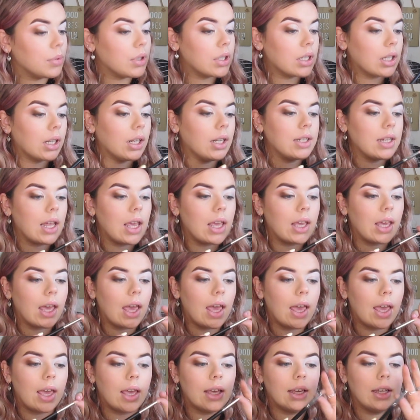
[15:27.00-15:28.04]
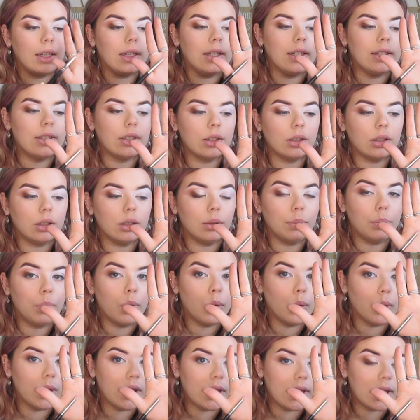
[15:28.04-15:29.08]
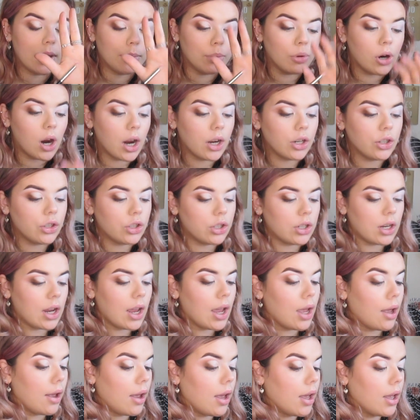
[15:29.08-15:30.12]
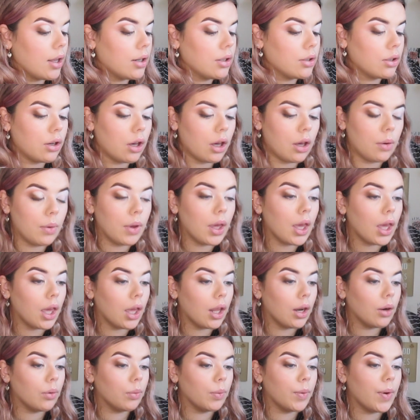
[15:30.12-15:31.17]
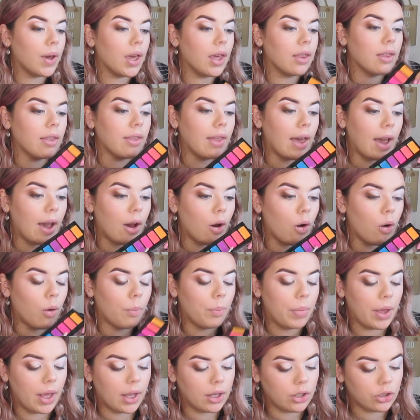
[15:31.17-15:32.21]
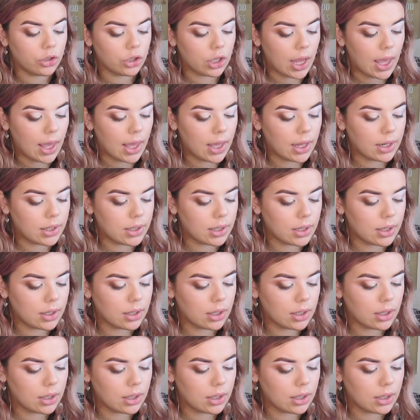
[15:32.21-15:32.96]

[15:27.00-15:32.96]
just going to take a little pointer brush and go in with that hot pink shade.